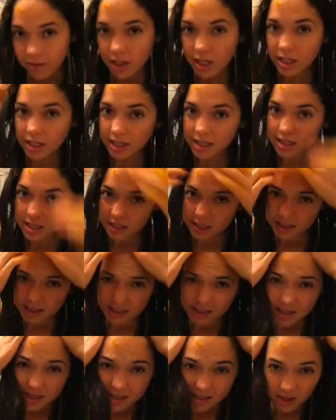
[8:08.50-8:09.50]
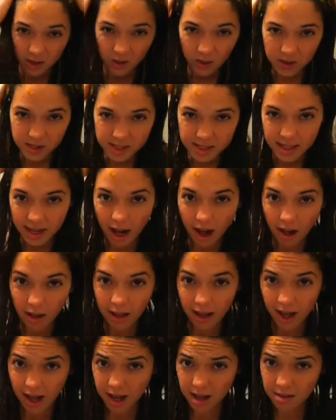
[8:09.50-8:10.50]
really soaks it all
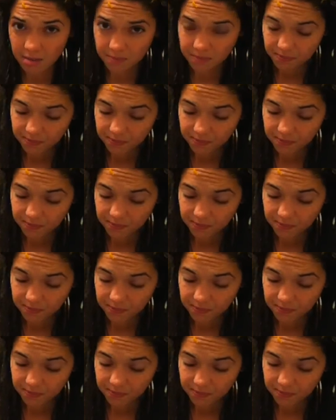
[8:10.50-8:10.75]
up.